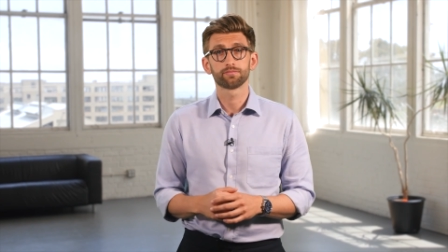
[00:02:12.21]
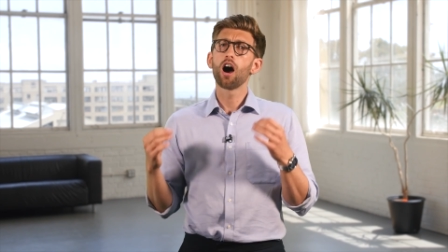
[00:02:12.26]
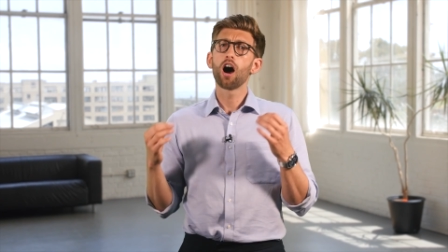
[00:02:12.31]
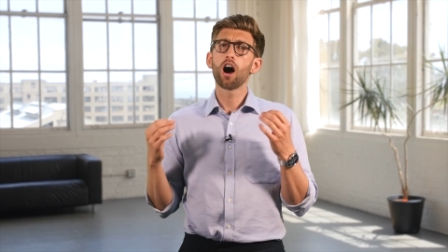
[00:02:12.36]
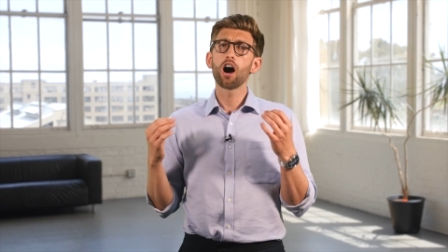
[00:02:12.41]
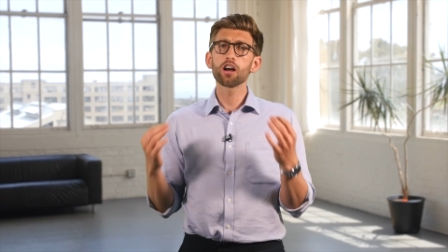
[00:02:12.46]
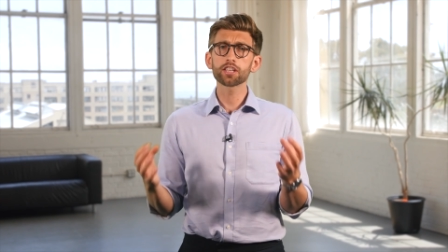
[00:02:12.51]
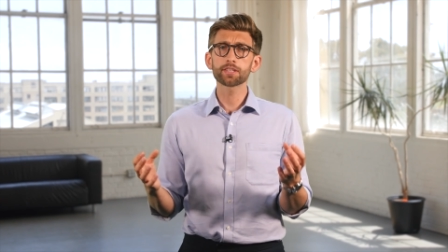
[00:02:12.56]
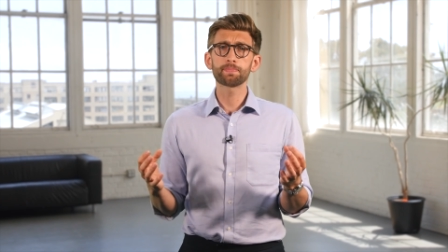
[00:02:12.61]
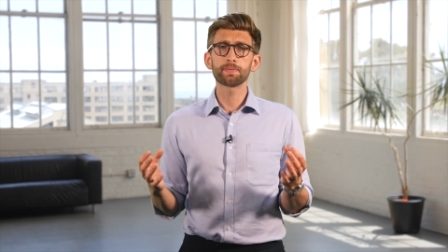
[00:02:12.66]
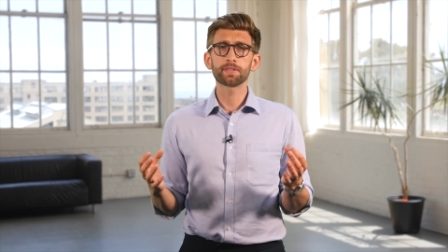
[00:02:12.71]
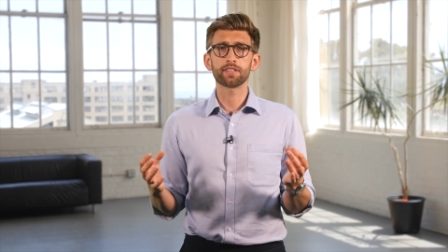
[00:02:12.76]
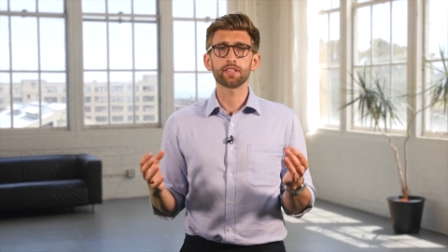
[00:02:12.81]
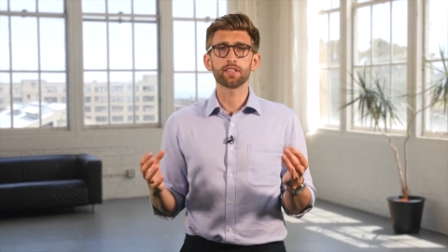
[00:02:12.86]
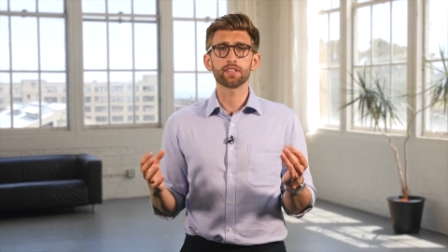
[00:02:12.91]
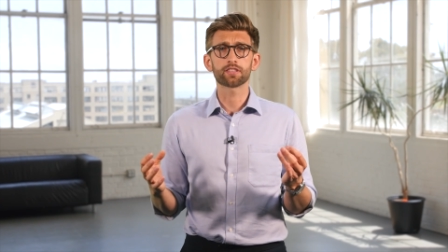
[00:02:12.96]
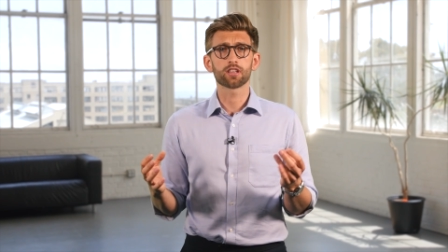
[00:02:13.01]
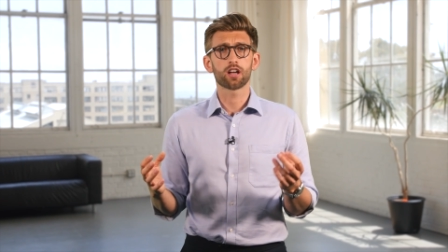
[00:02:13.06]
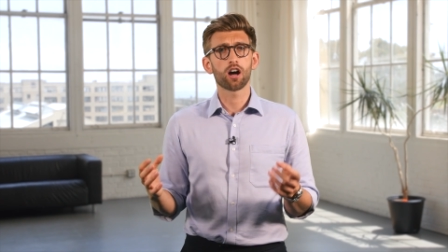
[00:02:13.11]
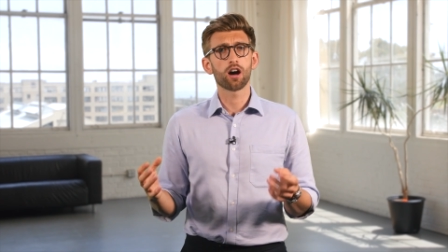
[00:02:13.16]

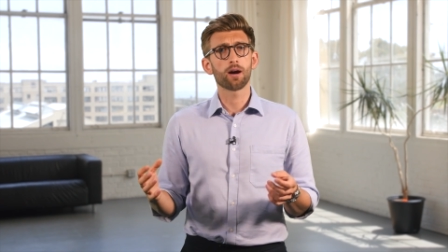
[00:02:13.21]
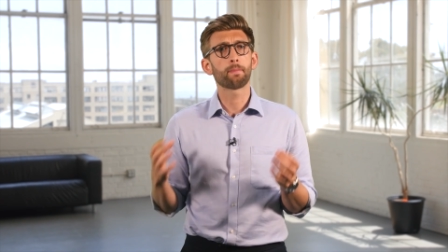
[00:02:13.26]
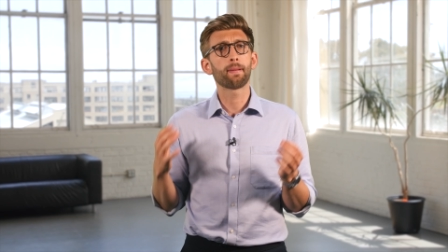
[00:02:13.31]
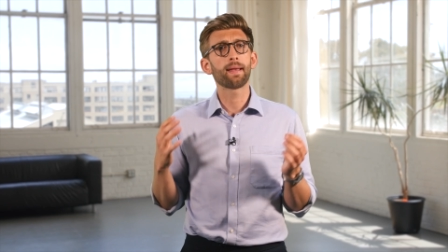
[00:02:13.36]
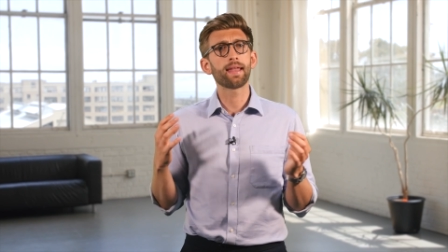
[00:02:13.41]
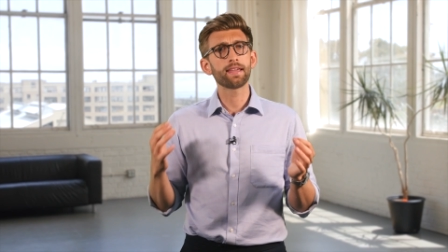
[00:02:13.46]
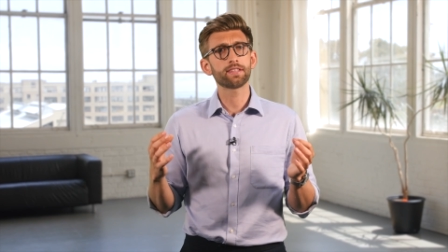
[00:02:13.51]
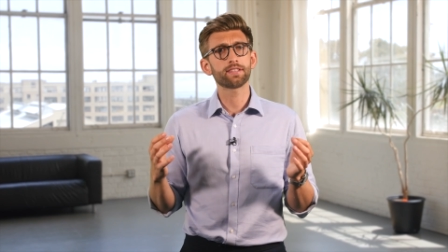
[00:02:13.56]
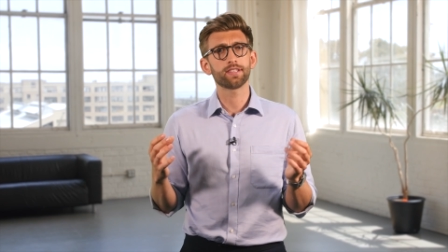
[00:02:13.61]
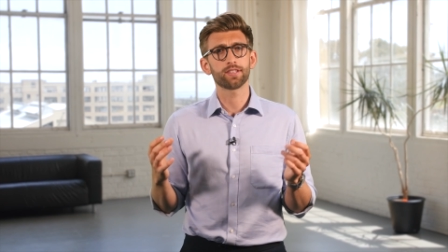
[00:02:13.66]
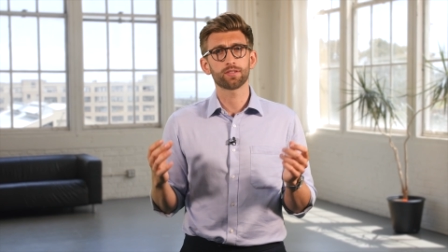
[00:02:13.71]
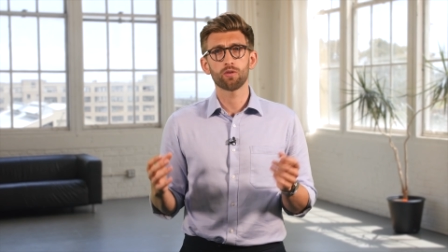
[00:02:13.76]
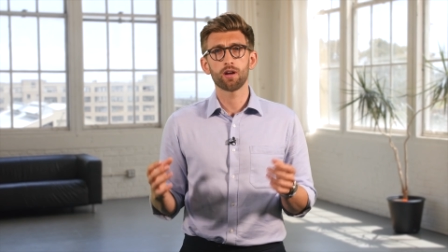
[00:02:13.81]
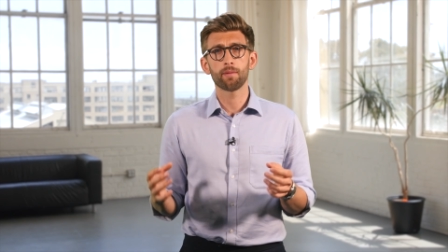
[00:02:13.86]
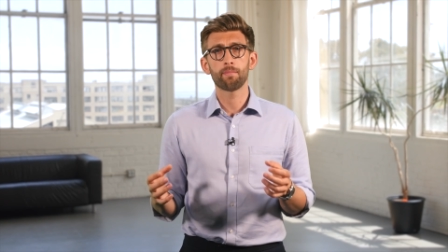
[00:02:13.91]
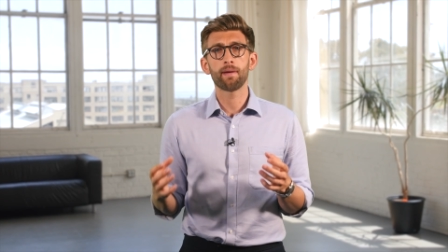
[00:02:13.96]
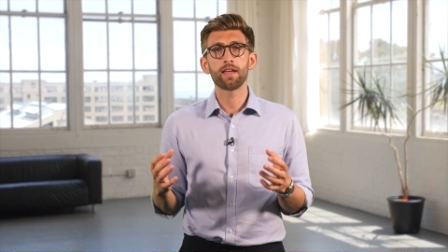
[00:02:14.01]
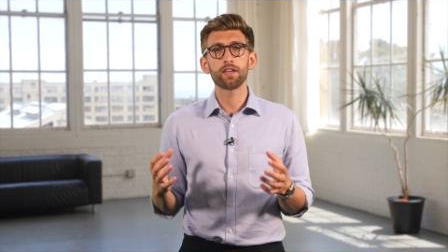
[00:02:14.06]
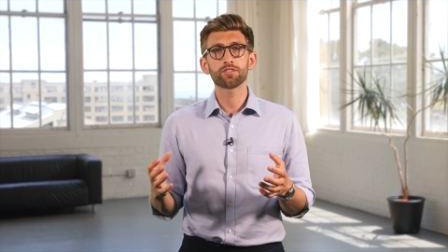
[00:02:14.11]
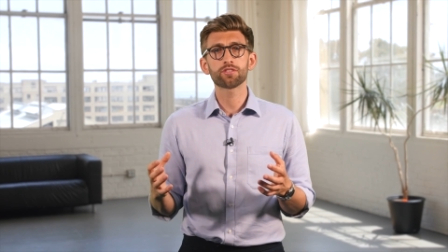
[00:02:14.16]
Hospices are places where
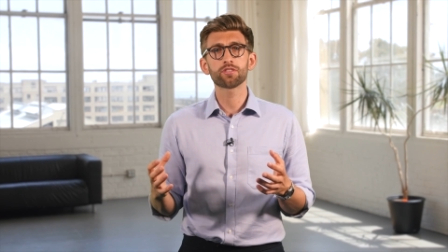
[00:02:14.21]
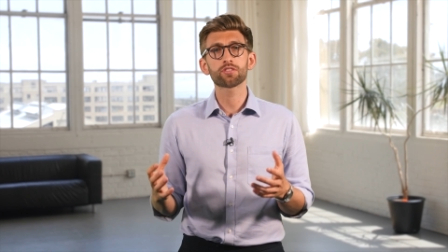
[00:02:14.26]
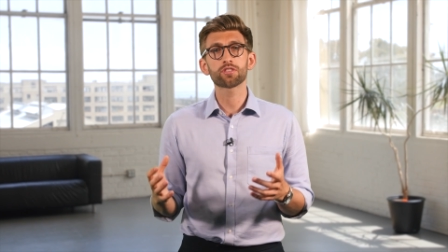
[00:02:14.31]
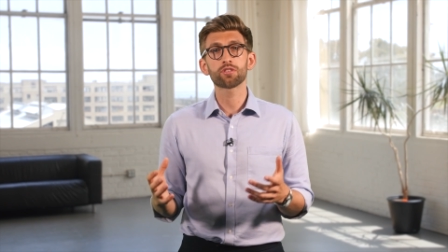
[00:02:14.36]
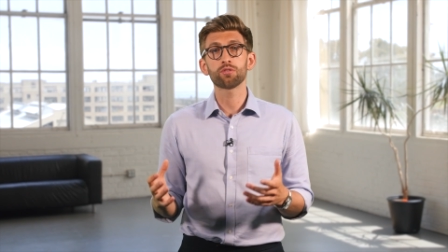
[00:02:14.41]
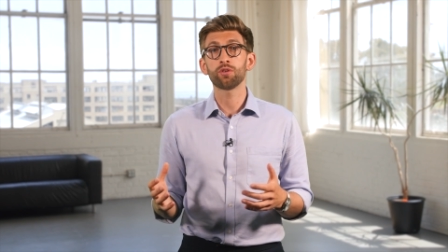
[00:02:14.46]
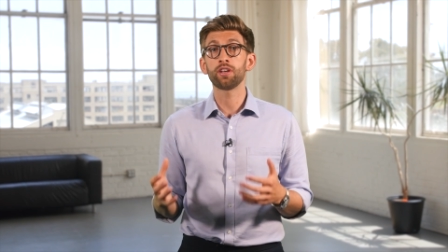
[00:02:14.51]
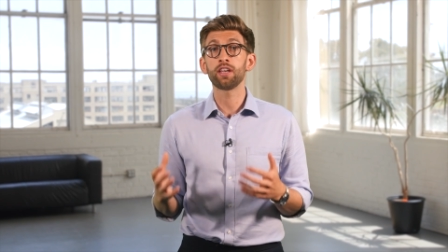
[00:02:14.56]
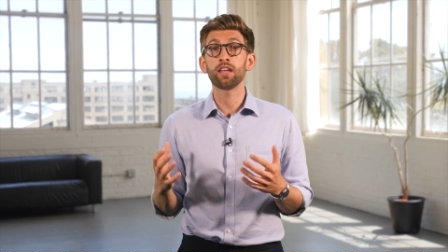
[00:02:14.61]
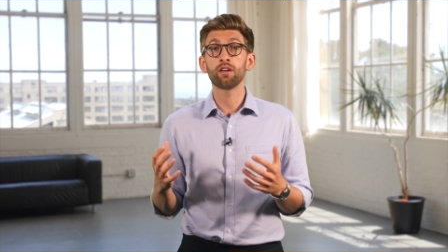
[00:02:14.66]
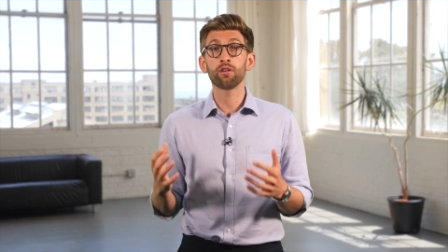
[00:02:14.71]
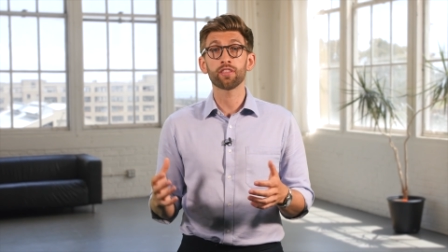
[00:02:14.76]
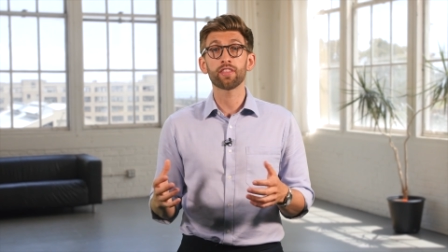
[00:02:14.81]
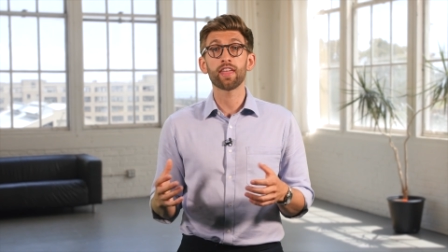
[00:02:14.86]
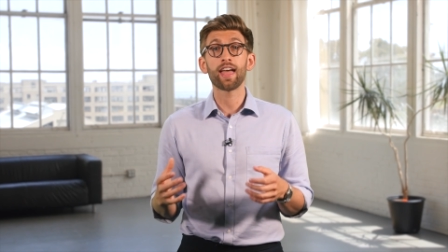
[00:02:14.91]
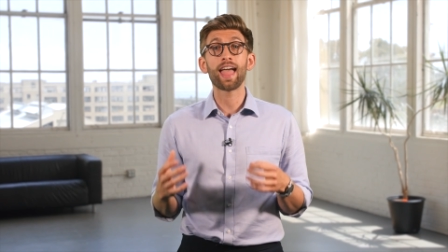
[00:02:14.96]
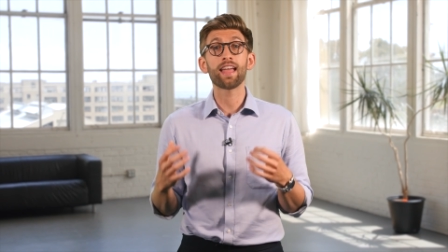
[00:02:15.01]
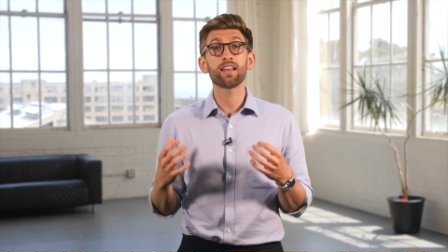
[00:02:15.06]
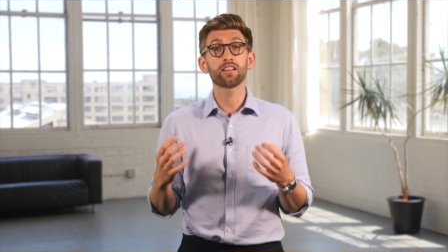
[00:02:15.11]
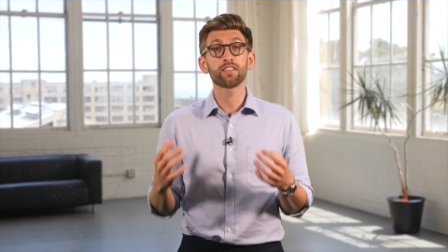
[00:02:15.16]
patients who are nearing
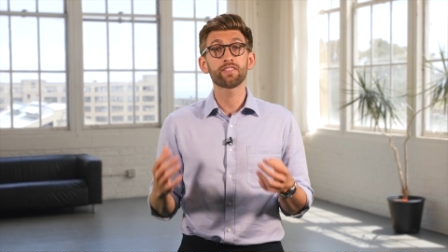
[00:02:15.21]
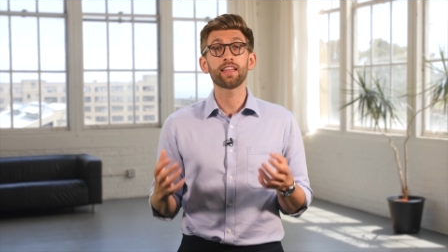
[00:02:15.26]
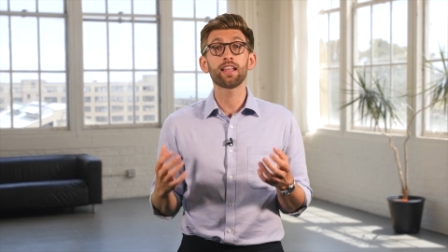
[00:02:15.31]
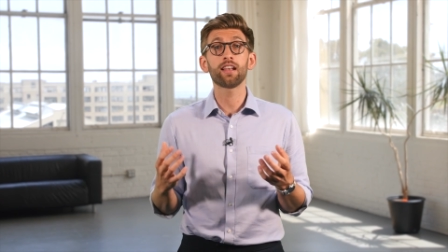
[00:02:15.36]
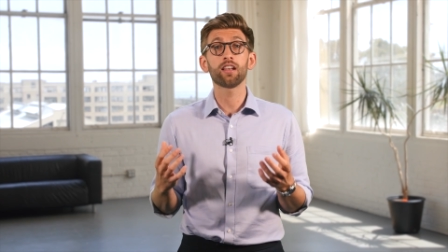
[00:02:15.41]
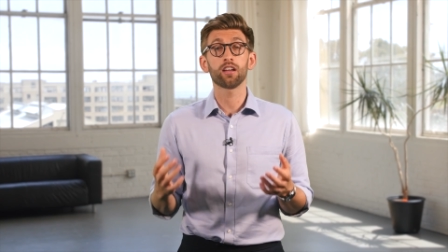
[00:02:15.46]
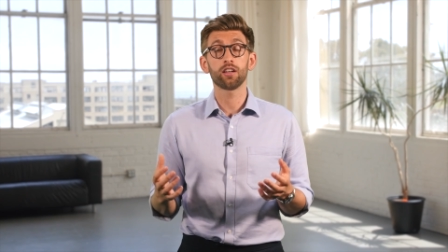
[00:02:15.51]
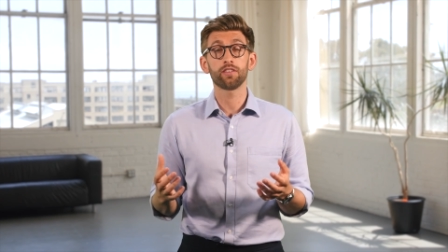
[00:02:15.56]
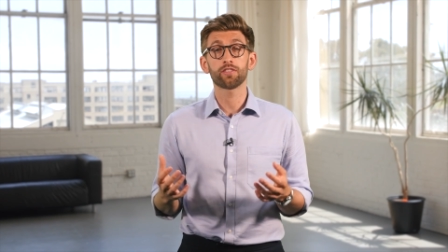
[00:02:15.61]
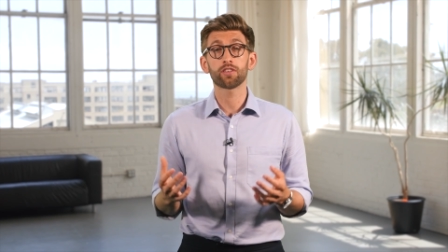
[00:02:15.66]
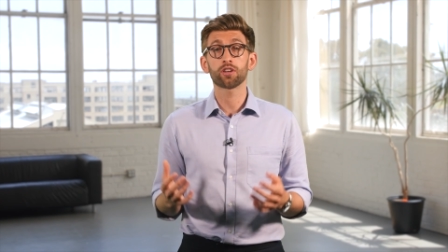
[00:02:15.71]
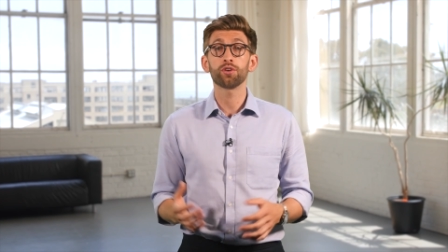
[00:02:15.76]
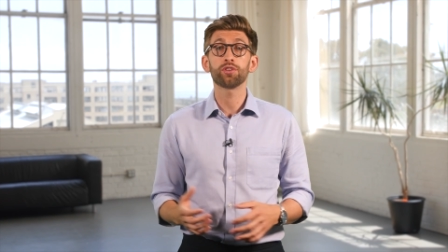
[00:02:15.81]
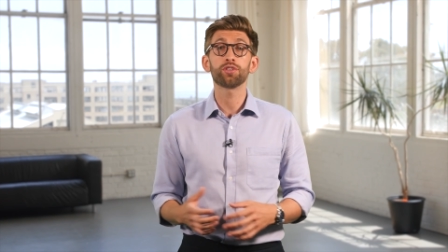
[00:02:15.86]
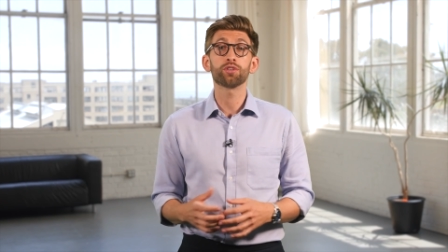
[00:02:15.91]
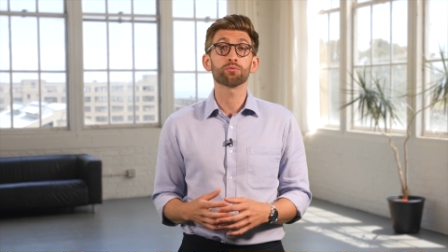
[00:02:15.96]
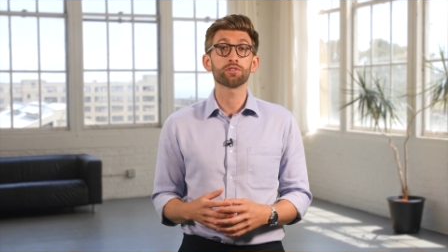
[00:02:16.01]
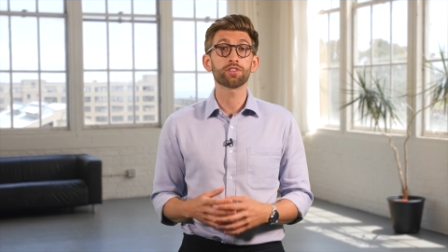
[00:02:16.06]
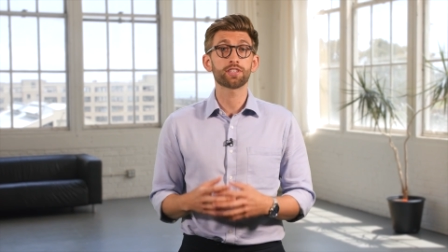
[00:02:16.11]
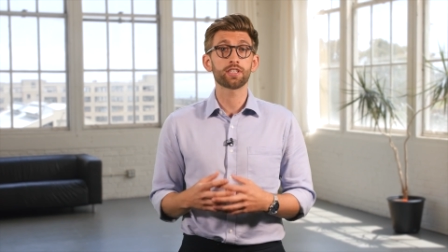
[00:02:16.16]
the end of their life go
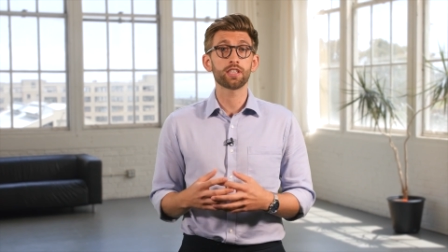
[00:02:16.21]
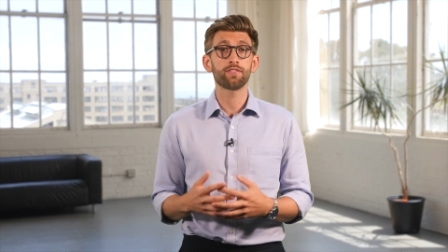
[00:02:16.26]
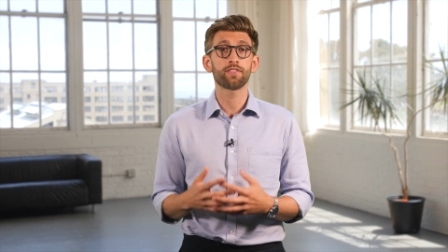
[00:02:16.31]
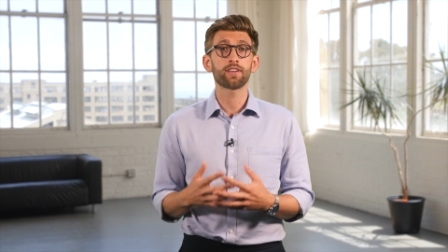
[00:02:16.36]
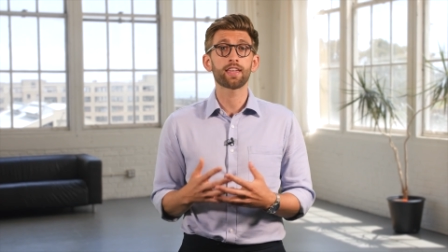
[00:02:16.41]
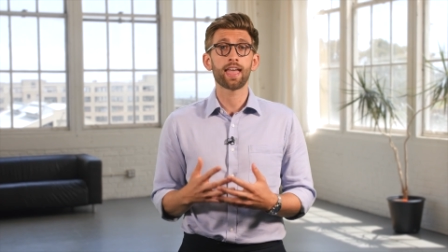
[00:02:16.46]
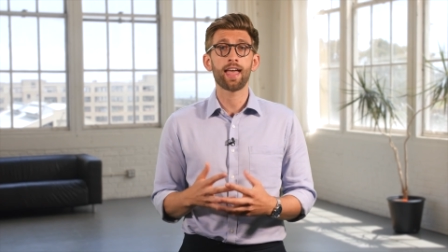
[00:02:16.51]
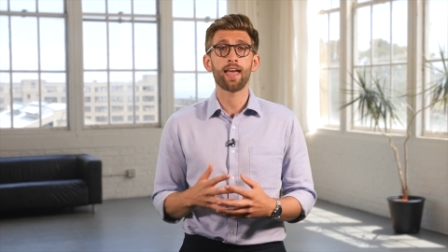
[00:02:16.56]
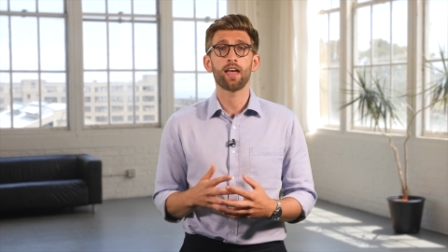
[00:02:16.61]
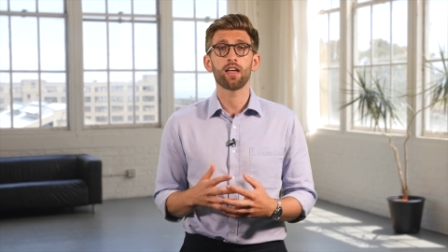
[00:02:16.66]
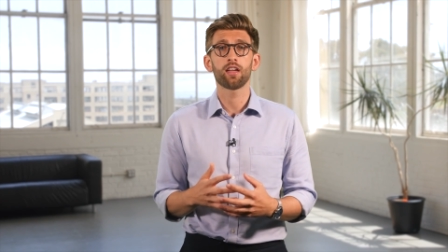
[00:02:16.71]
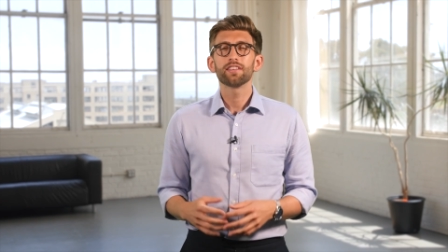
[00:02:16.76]
to receive care.